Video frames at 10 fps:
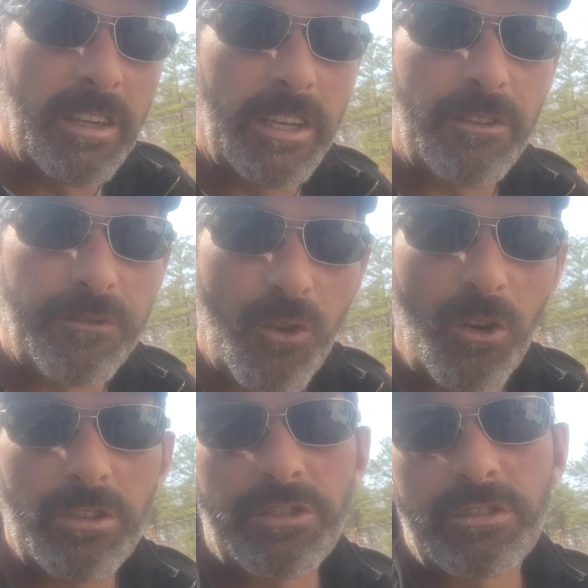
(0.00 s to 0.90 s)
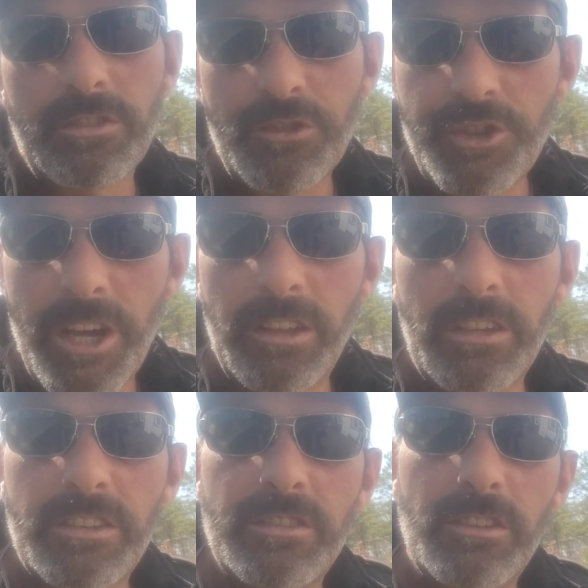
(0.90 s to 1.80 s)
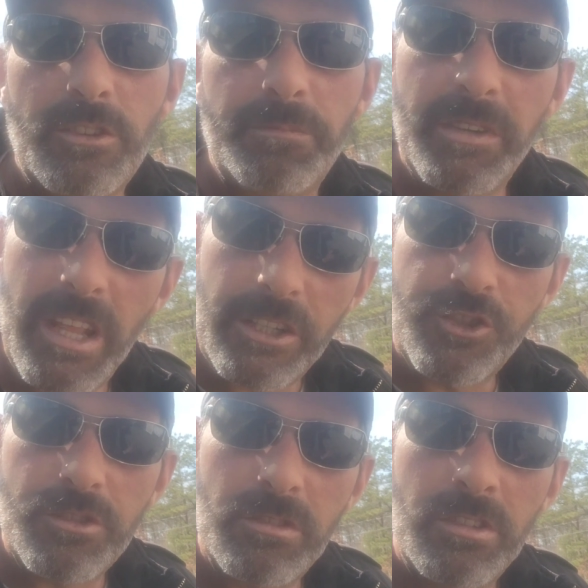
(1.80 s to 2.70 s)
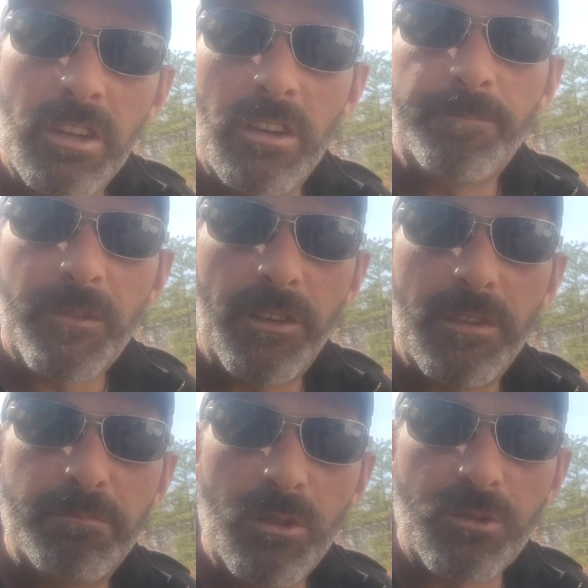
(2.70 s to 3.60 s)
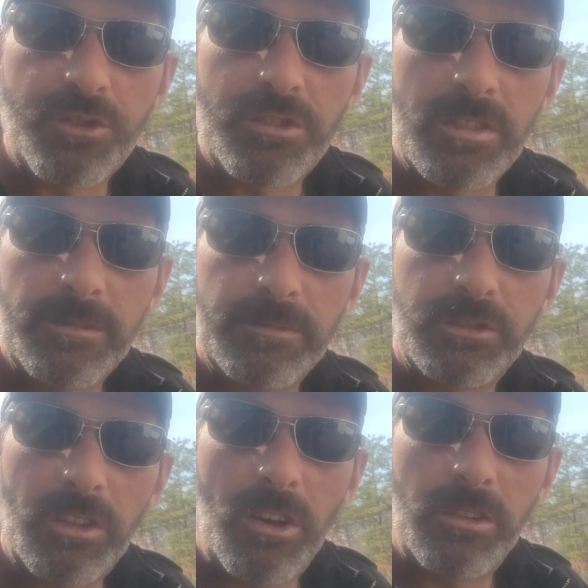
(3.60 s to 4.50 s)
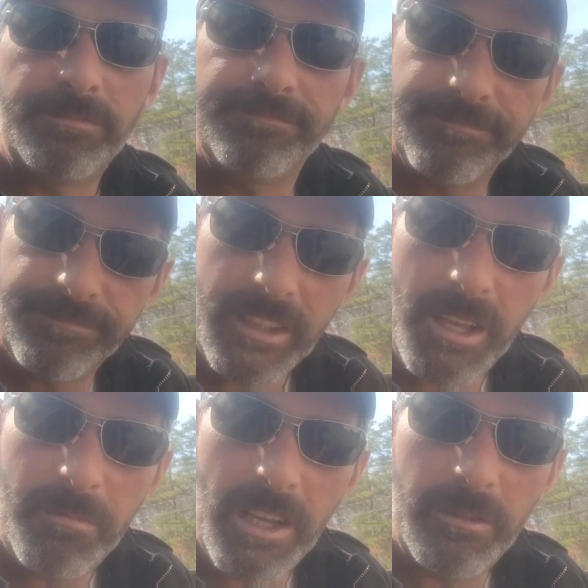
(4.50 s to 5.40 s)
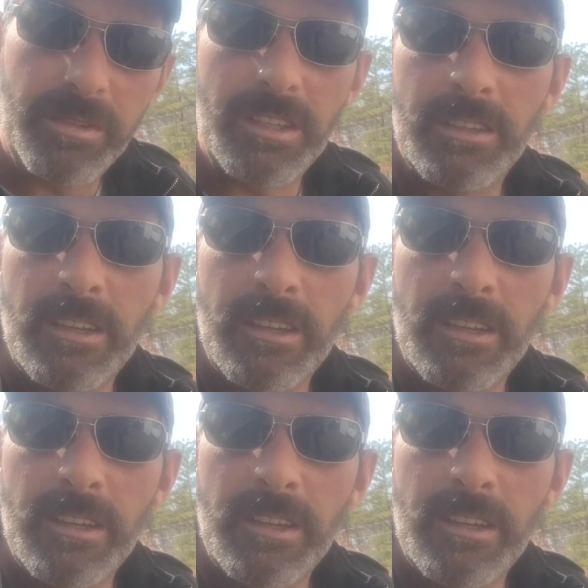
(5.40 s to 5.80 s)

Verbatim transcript: And of course, your channel gets a little bit extra of a boost. So, email me.